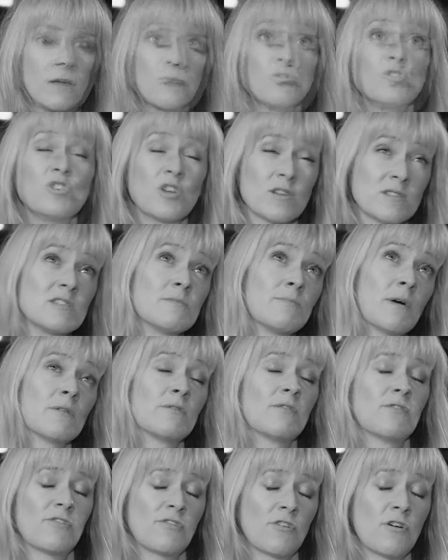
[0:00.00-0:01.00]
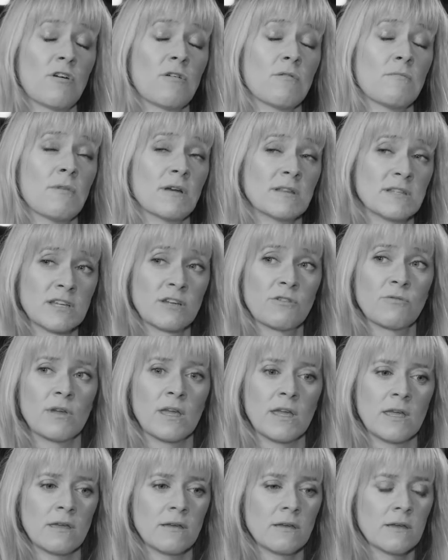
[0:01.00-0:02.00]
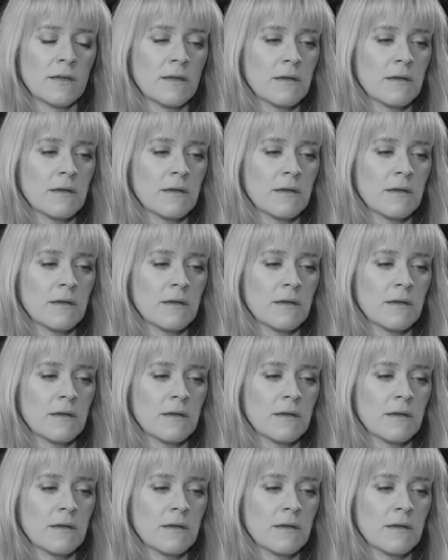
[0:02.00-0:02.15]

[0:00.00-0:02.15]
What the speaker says: I was just about to start my degree